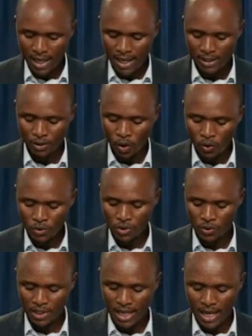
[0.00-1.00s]
and
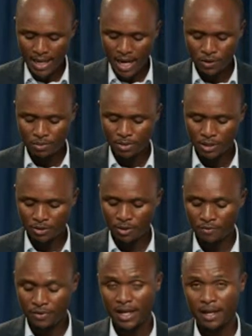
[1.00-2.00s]
also the announcement
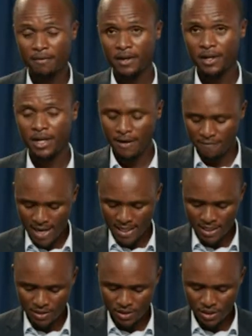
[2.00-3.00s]
of the Federal
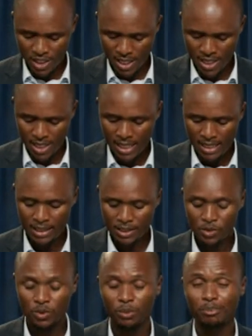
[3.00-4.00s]
Finance Chair.
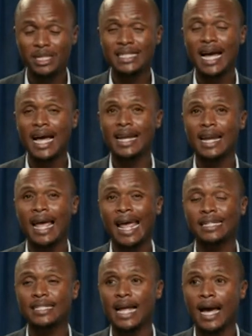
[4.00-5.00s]
This will be done
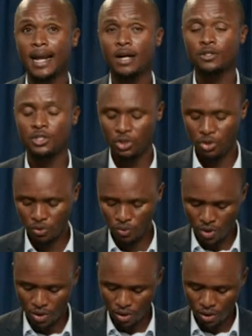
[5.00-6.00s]
at around
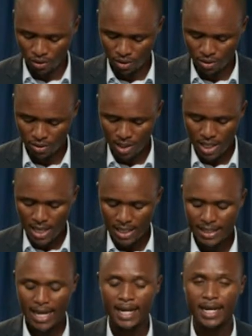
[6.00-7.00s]
2 o'clock.
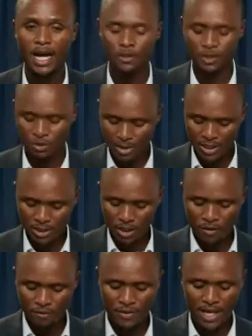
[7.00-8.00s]
The announcement
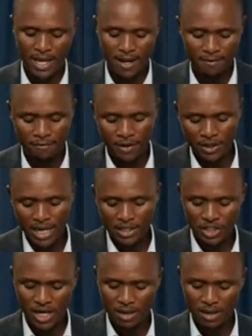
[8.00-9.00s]
of the federal
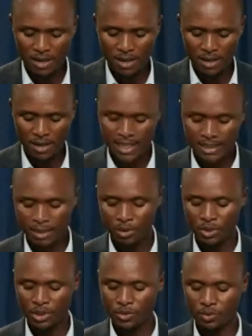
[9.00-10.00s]
chairperson and
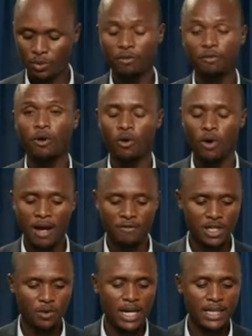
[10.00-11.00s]
deputies will follow
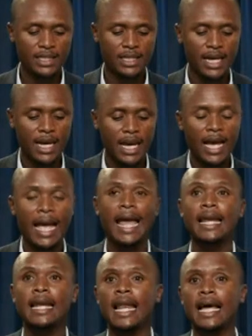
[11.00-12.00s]
afterwards.
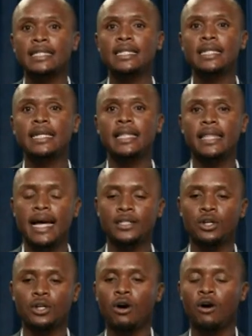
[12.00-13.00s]
And lastly,
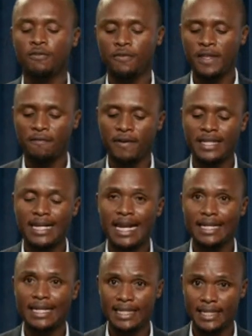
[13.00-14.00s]
that of the federal
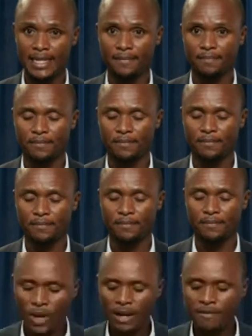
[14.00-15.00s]
leader.
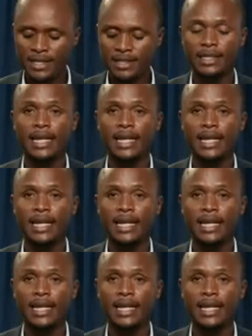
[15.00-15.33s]
Whoever is